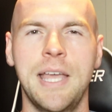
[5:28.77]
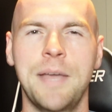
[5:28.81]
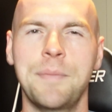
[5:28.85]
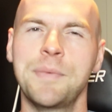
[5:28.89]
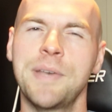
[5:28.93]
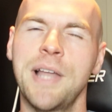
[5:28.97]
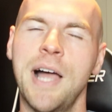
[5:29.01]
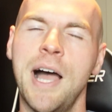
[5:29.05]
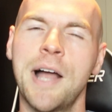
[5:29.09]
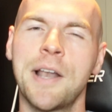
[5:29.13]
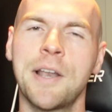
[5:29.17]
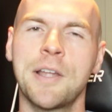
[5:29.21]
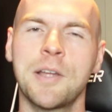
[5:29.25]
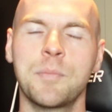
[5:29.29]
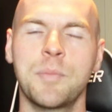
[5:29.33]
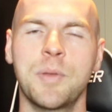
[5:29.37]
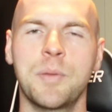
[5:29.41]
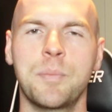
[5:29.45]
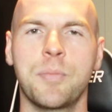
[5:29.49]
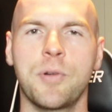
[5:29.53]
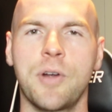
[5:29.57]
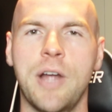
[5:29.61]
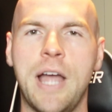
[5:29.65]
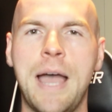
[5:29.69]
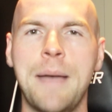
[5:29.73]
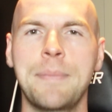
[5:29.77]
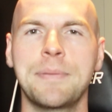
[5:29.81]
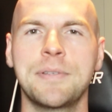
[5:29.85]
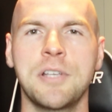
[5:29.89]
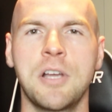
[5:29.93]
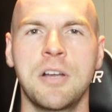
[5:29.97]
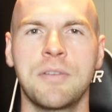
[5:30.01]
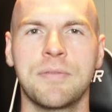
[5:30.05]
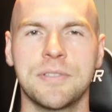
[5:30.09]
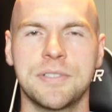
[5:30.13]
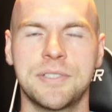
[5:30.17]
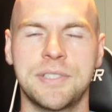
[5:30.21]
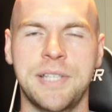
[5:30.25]
hypnotic but perhaps
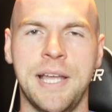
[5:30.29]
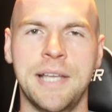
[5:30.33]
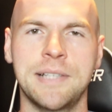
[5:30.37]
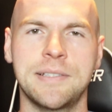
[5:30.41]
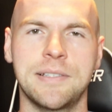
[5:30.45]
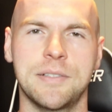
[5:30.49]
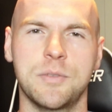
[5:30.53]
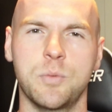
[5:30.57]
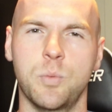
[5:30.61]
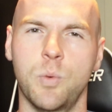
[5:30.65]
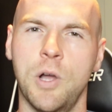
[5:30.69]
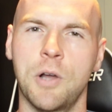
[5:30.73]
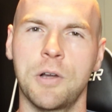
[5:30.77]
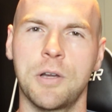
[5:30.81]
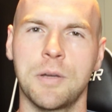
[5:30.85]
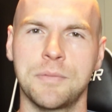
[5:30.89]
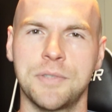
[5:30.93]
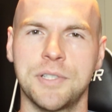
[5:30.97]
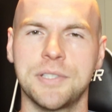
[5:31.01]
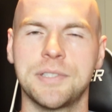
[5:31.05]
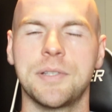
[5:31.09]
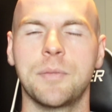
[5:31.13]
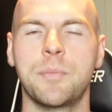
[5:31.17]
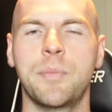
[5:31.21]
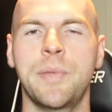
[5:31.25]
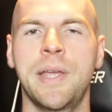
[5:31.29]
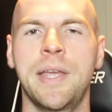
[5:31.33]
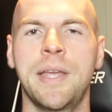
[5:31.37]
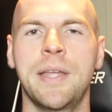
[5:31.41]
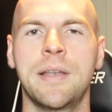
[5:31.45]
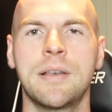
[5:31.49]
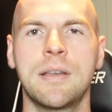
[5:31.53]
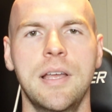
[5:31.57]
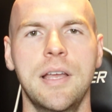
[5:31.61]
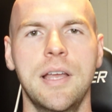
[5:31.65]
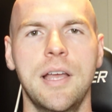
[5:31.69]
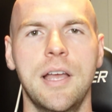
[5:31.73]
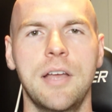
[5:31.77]
overstays its welcome just a
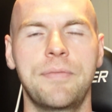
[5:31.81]
bit.